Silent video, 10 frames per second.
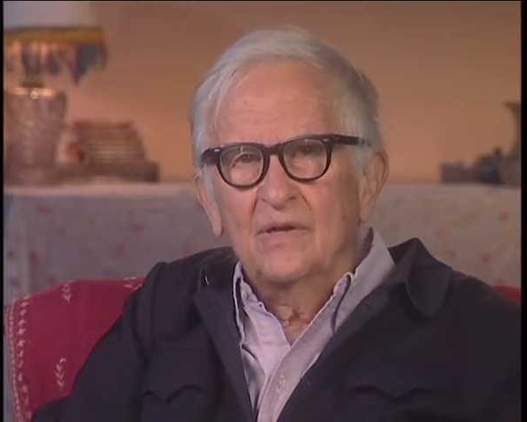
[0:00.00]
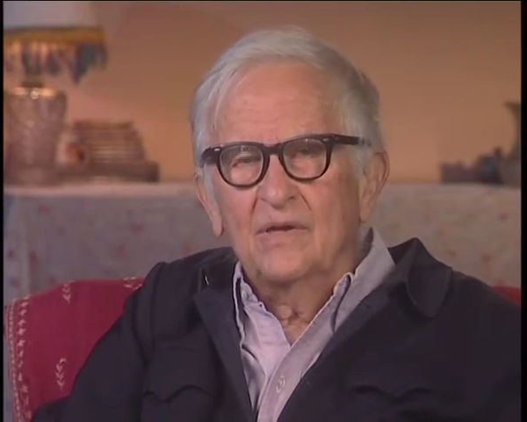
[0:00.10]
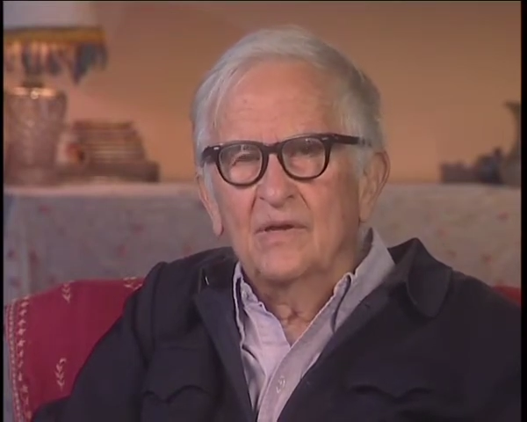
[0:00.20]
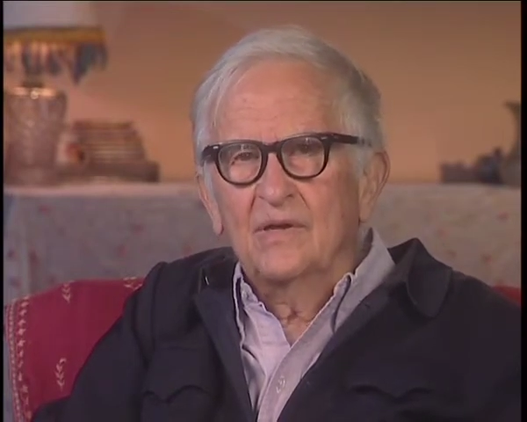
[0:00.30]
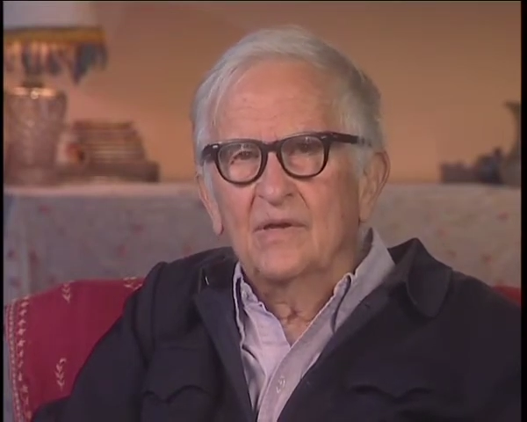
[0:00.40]

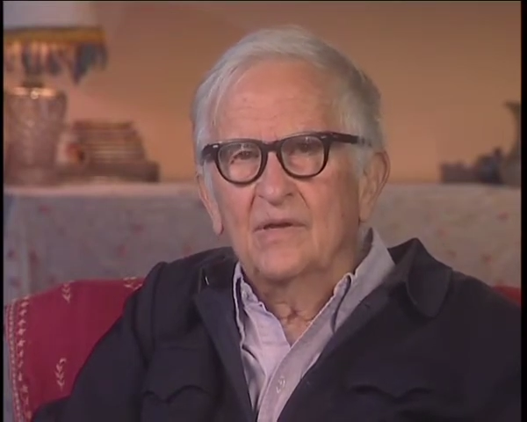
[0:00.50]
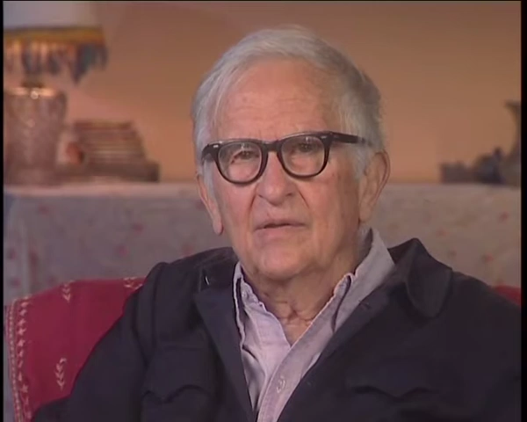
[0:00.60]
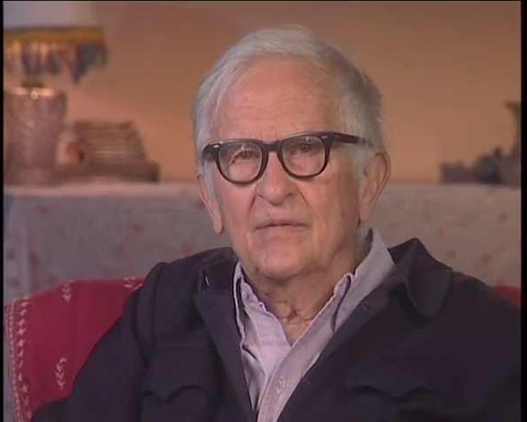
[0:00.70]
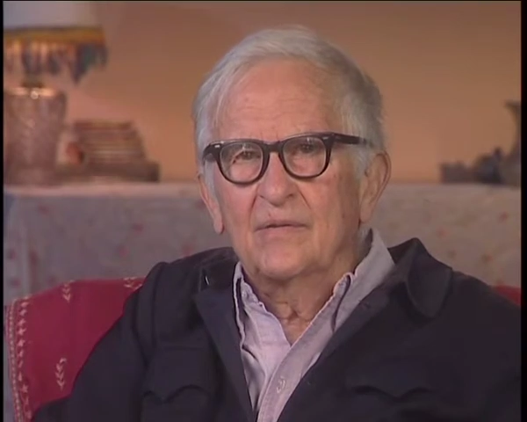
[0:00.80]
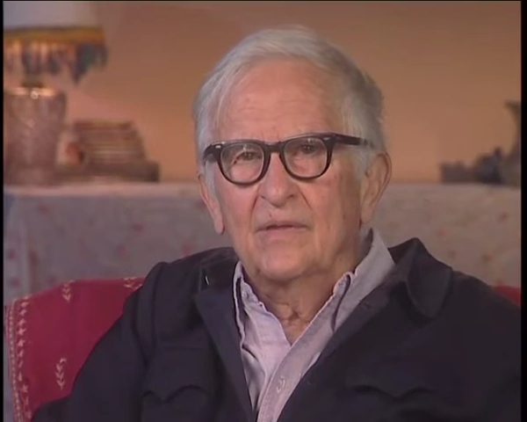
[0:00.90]

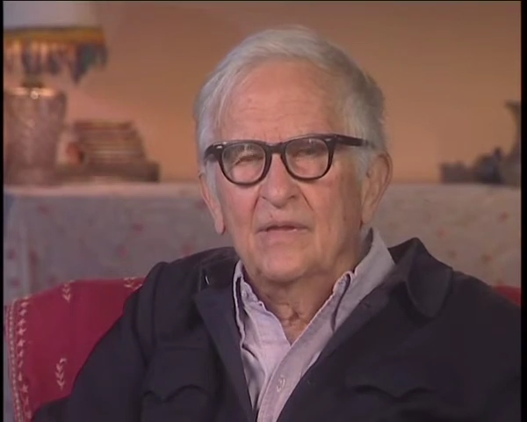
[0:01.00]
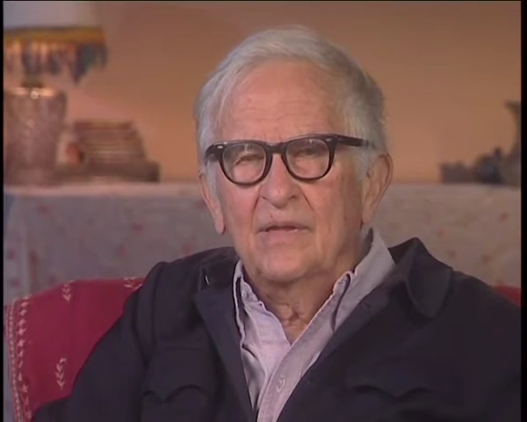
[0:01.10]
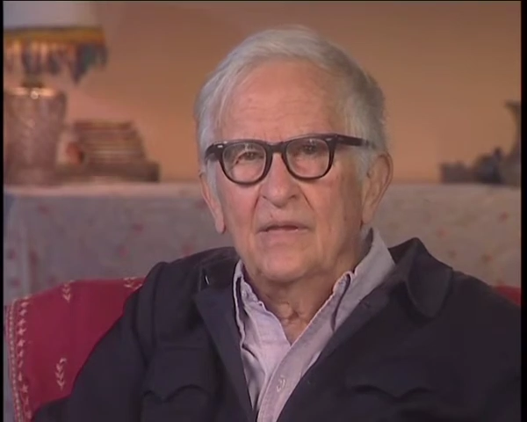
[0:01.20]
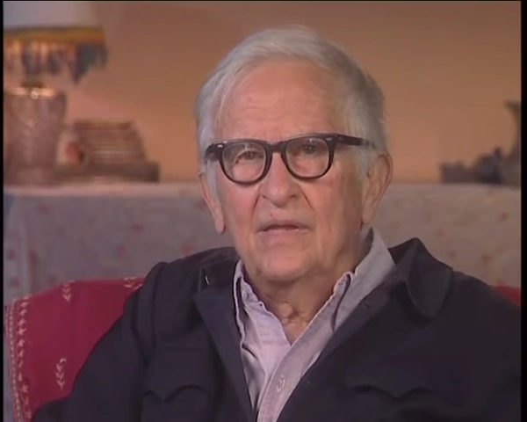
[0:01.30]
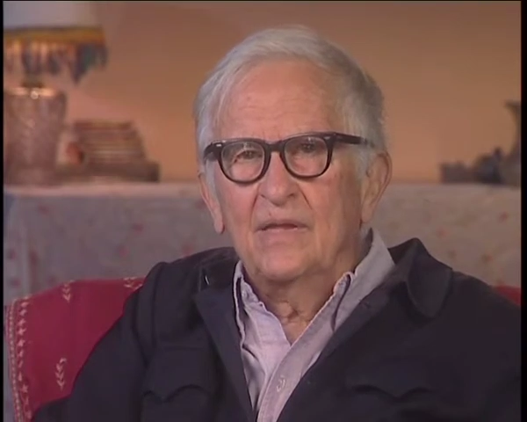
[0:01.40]
uh,
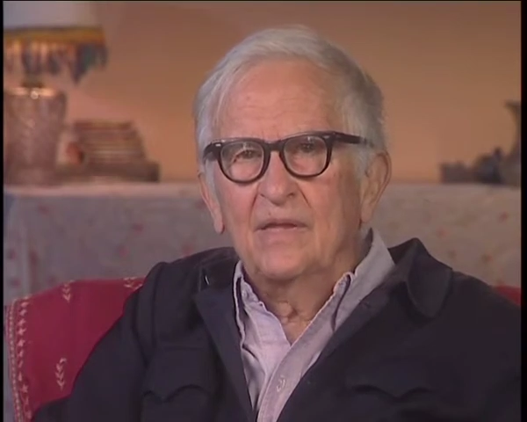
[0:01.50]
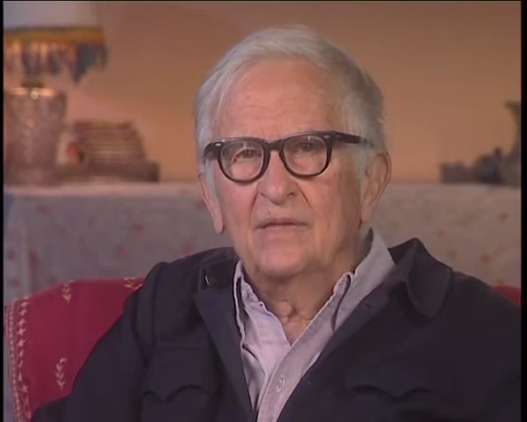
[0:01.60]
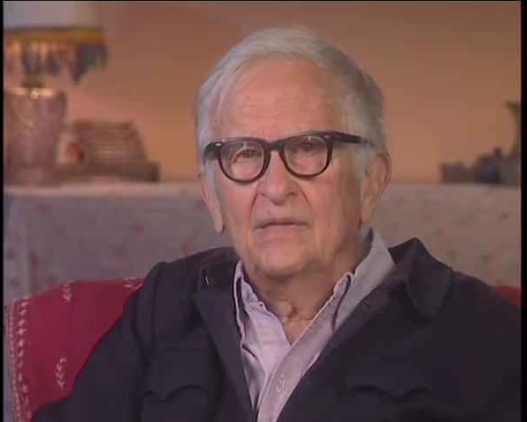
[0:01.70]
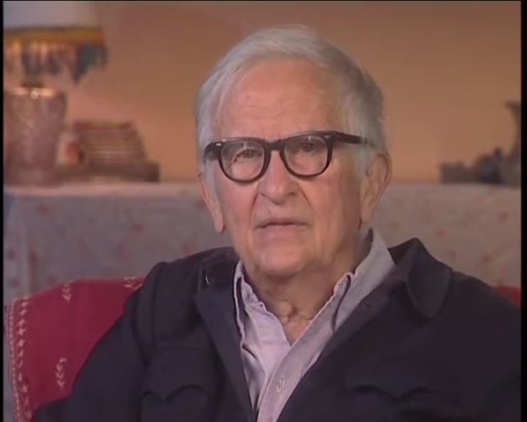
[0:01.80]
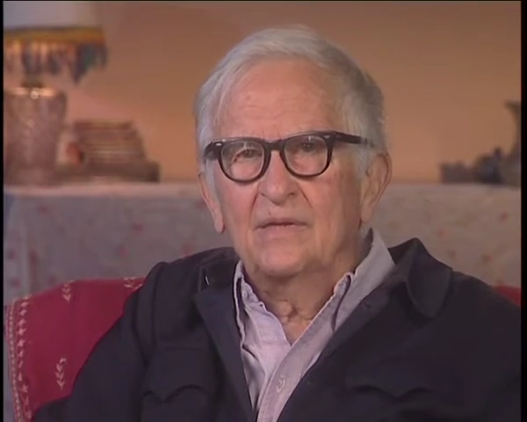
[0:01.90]

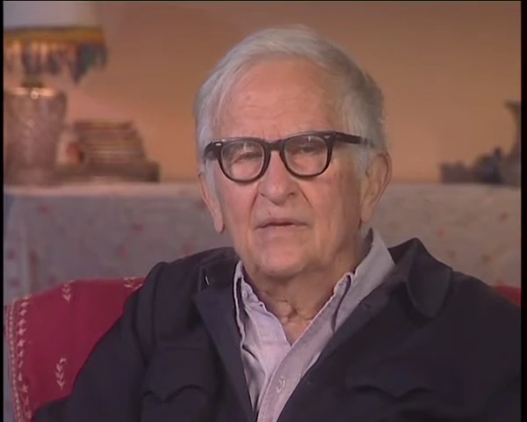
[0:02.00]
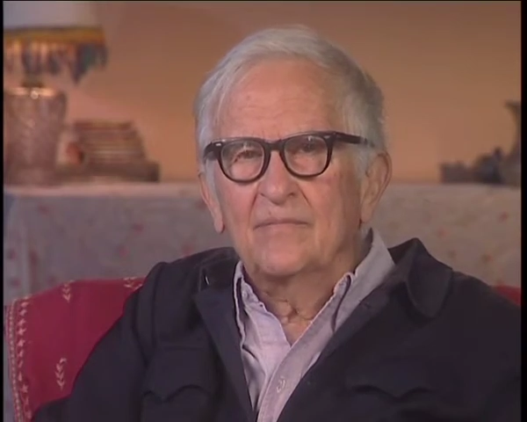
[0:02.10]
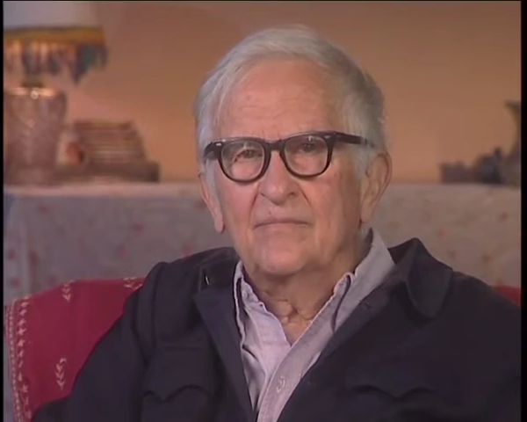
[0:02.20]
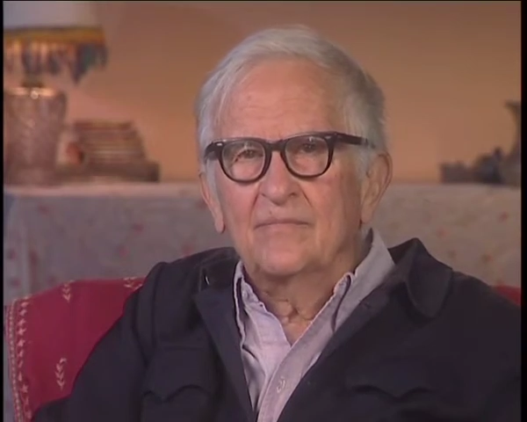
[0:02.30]
and uh,